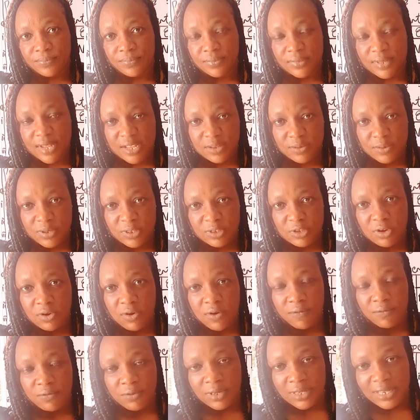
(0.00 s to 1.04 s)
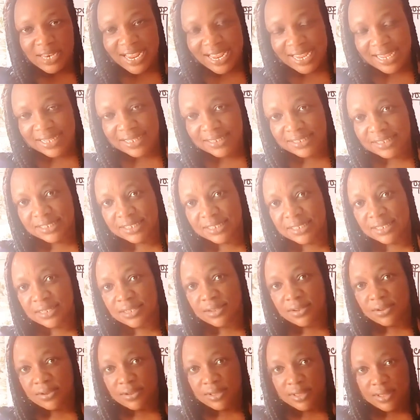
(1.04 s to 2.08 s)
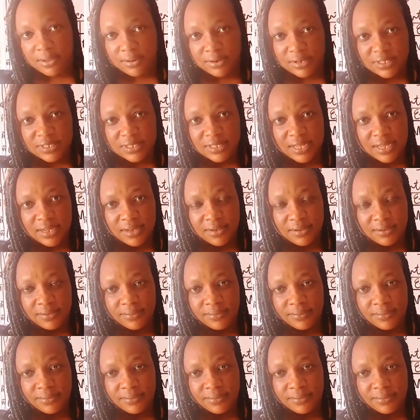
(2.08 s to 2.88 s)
Then we talk of length. Understand?